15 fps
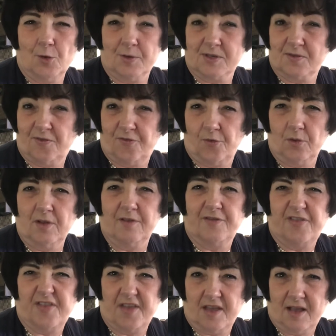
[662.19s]
is full of
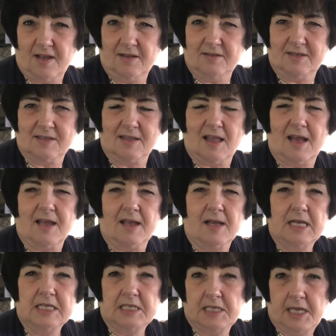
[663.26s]
things like
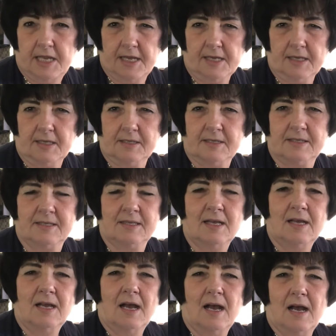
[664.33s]
ticks,
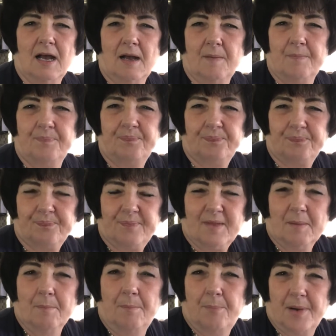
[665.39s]

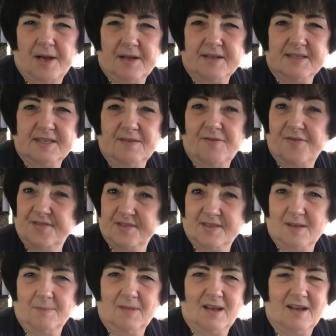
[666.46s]
bugs of
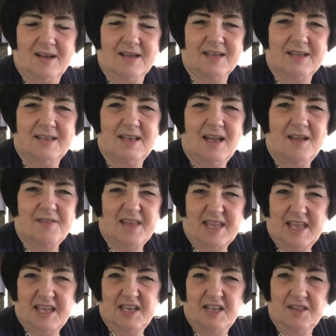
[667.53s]
some kind
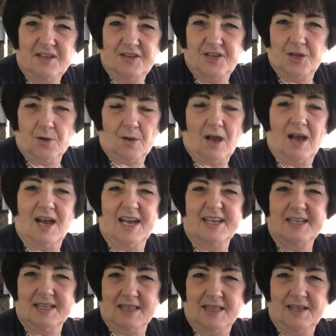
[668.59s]
that get in the deer hide
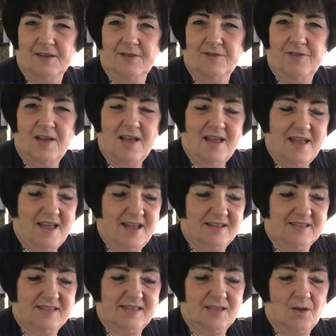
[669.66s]
and live.
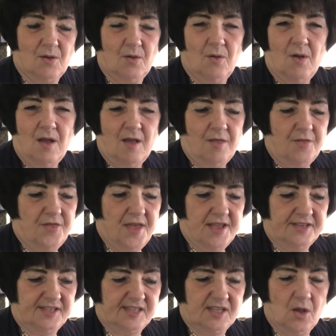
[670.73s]
And so
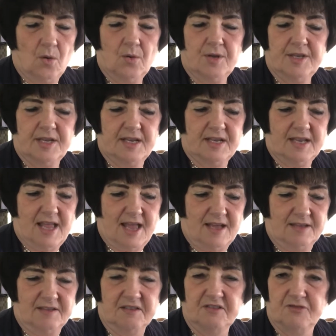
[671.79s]
they soaked it
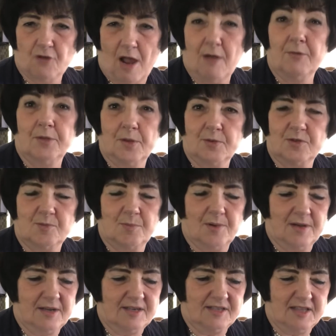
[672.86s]
and drowned those
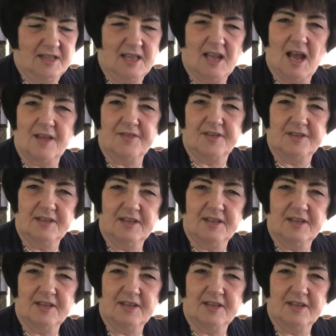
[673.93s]
bugs, and they got the